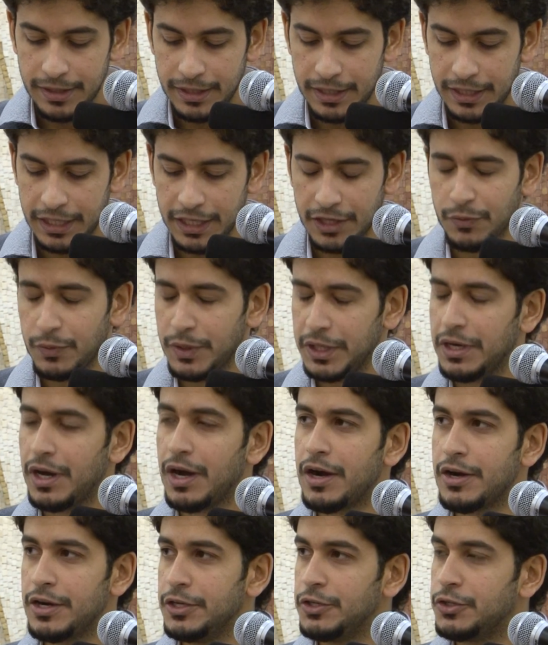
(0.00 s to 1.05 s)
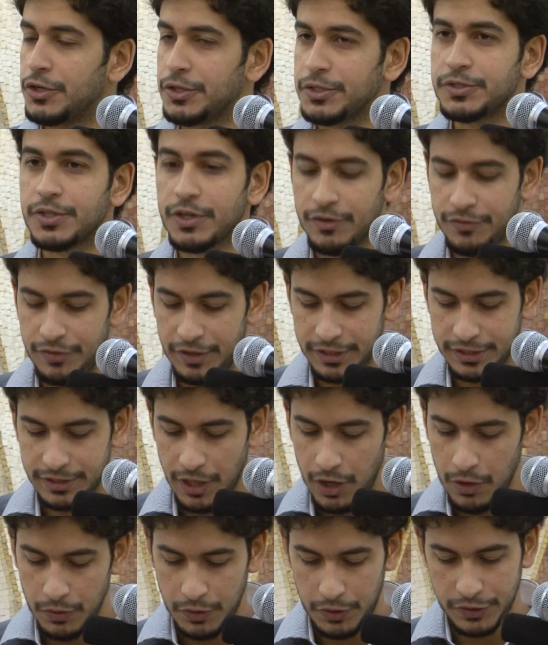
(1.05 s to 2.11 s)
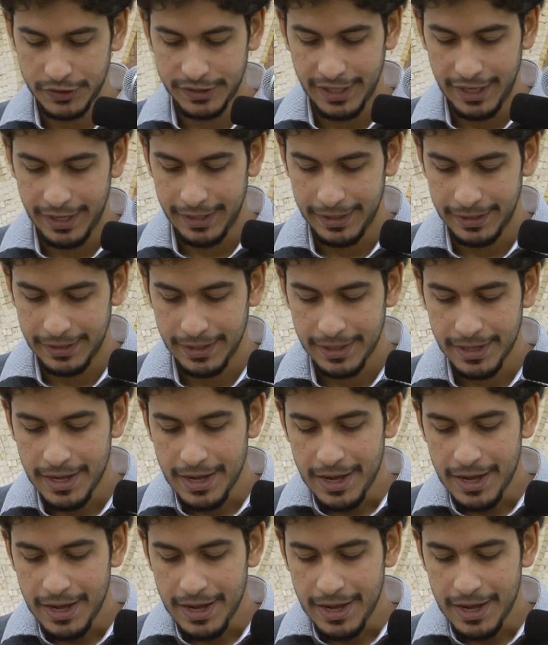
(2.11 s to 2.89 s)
here we are in your service, O Hussein.